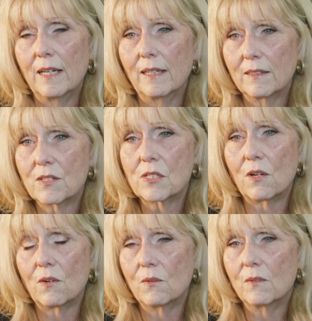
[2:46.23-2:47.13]
And
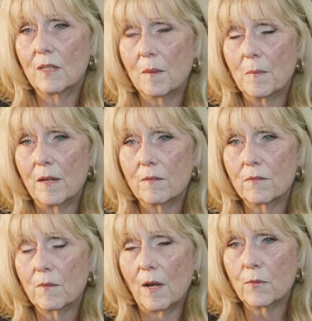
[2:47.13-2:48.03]
so
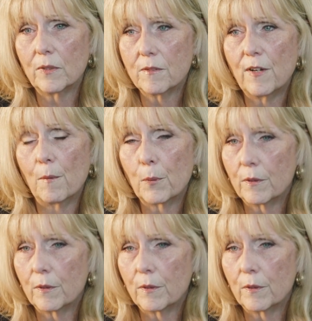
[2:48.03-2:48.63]
I've really felt